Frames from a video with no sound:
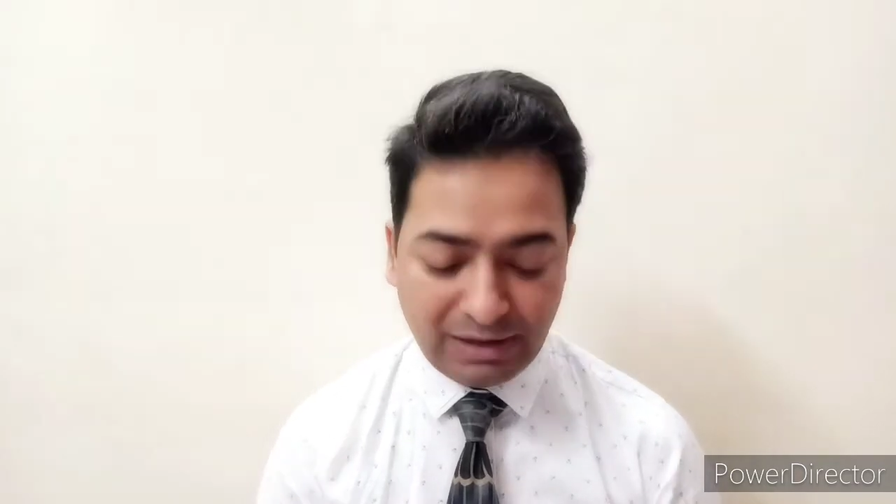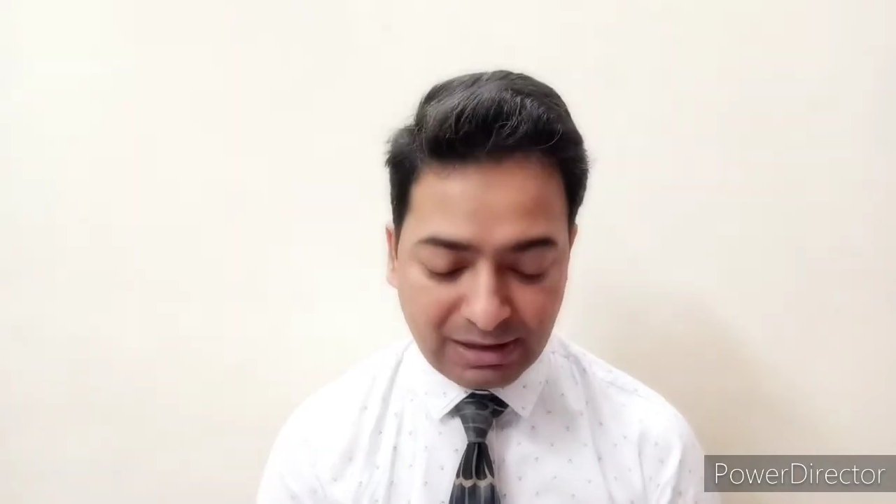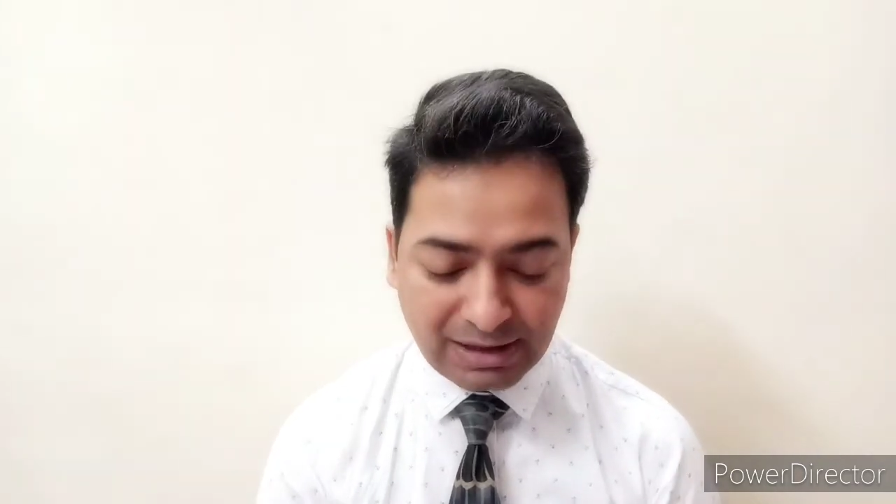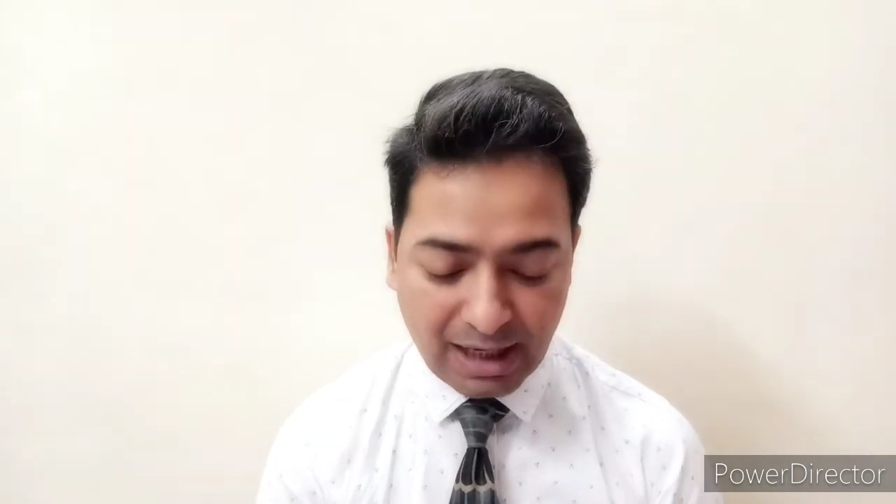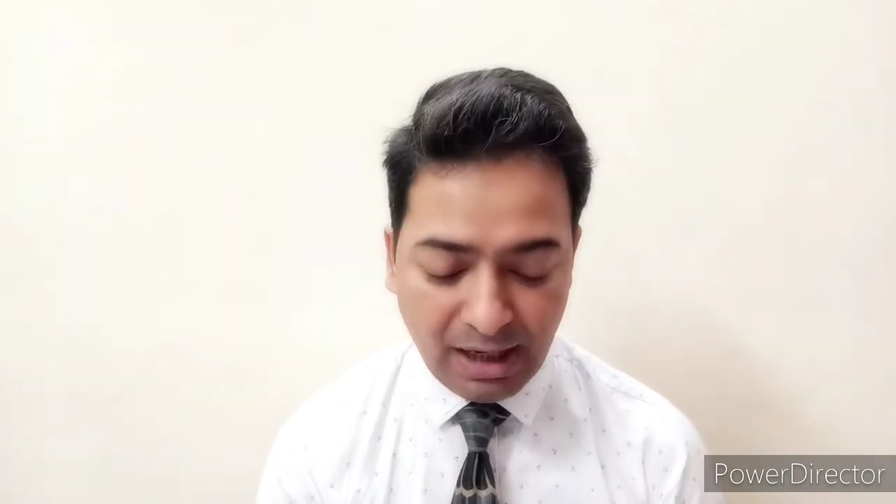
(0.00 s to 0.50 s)

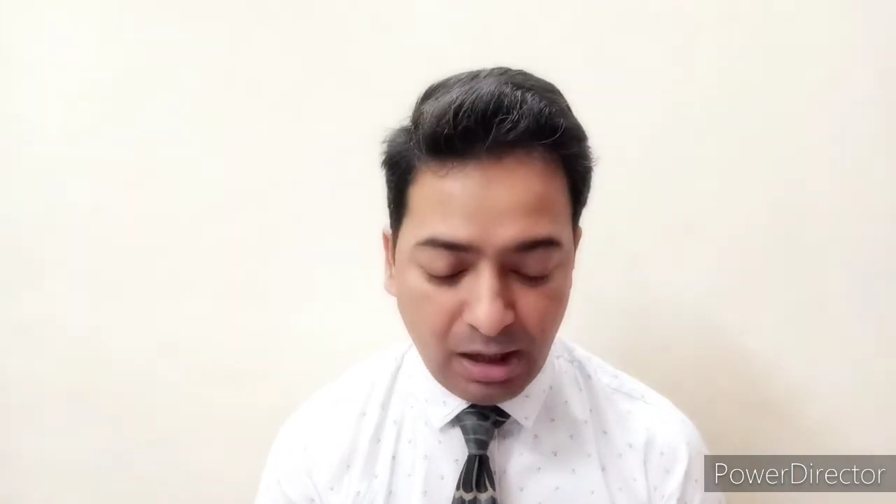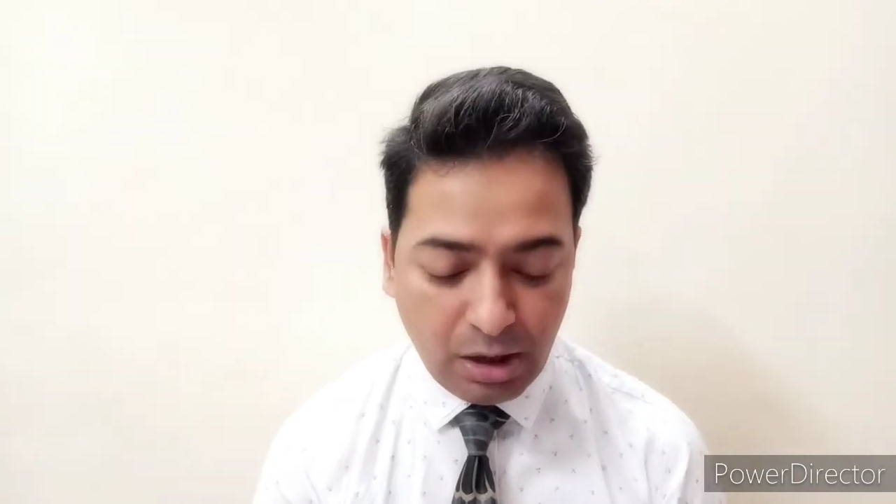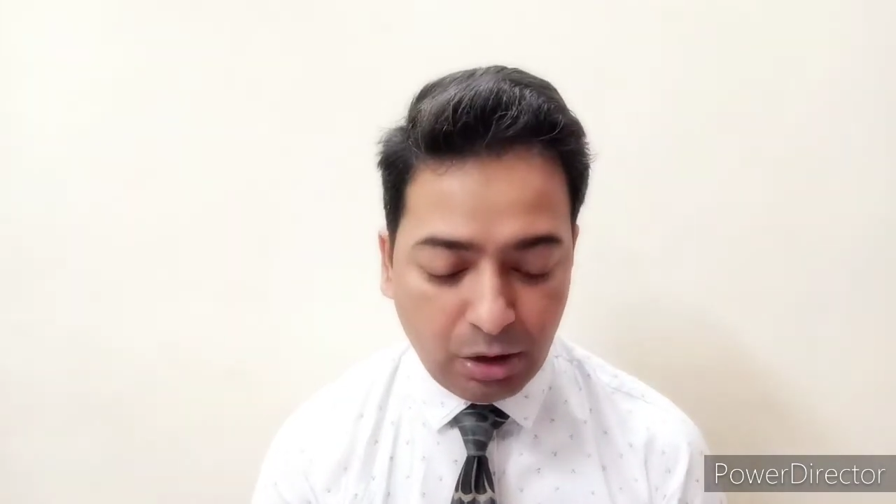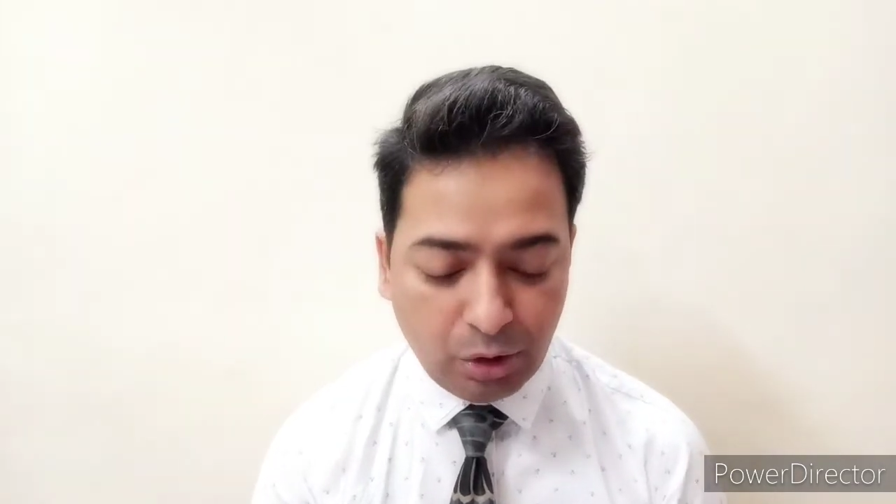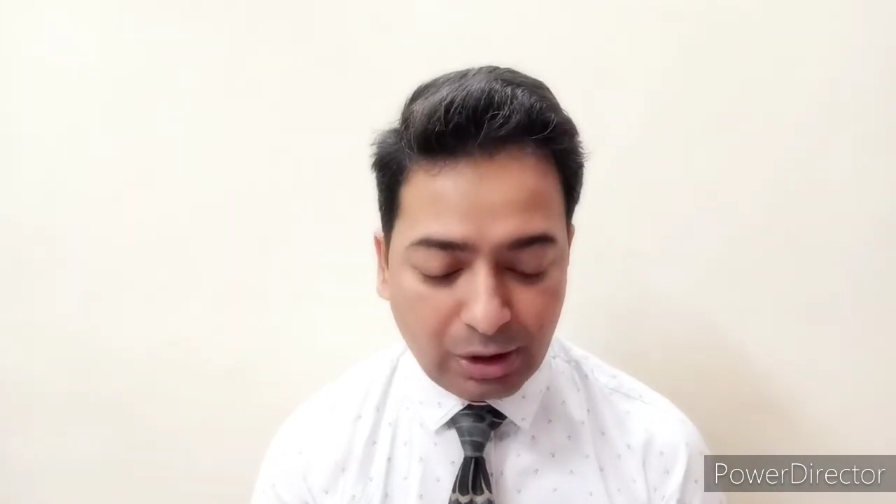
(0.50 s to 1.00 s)
entire
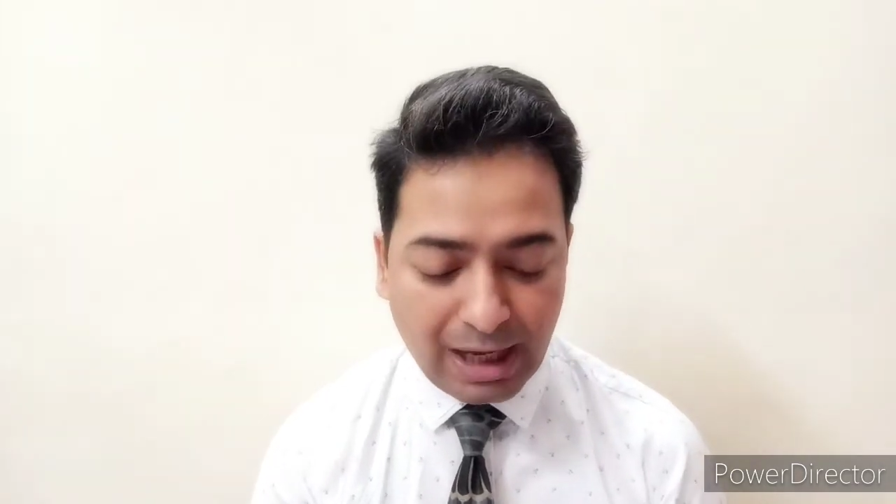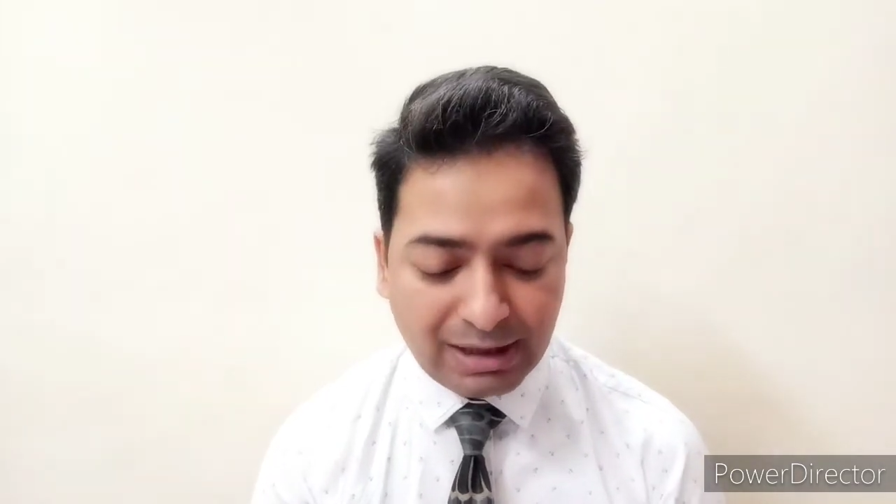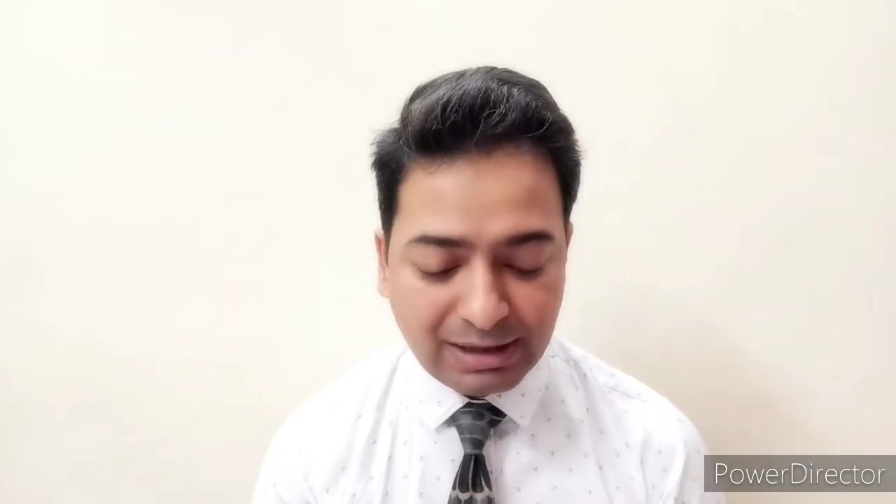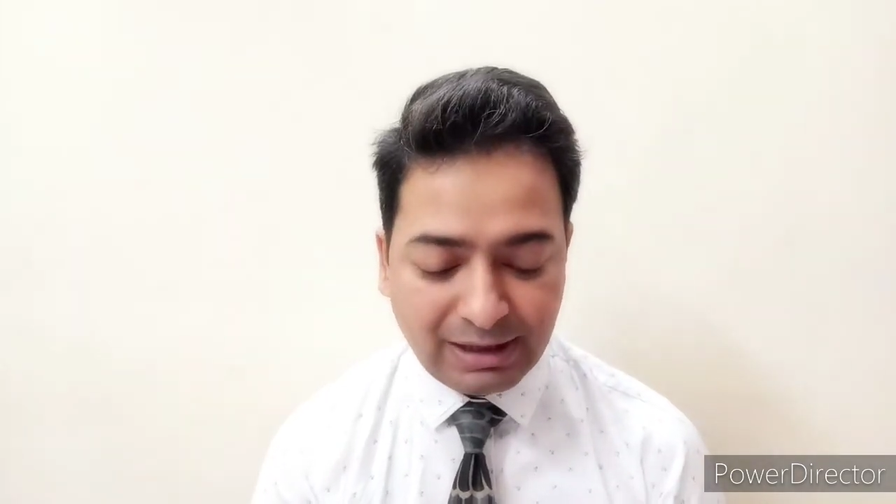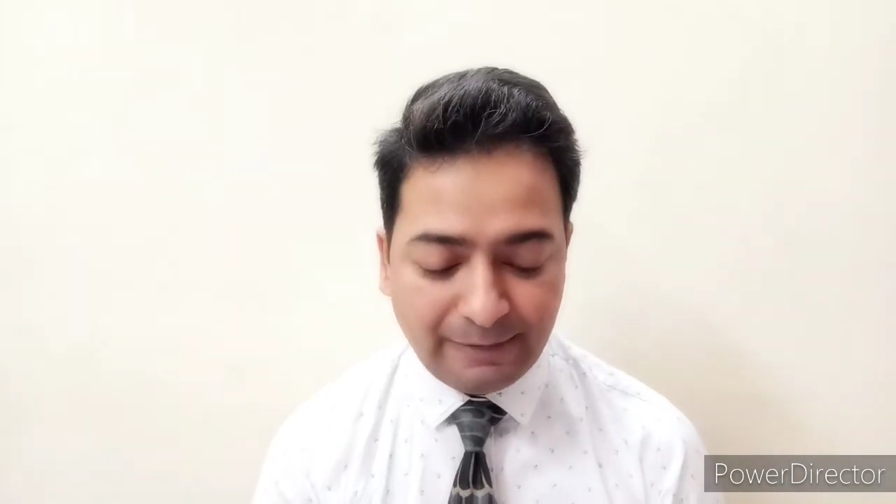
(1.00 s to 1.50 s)

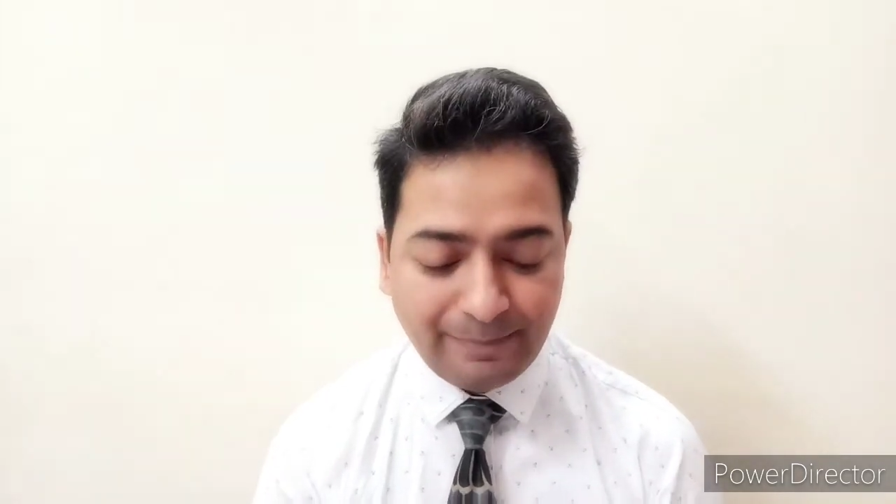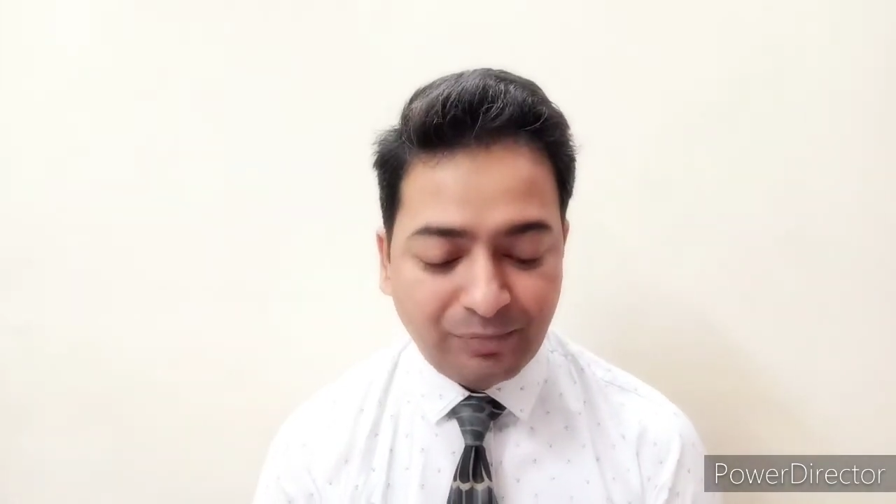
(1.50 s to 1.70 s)
locality.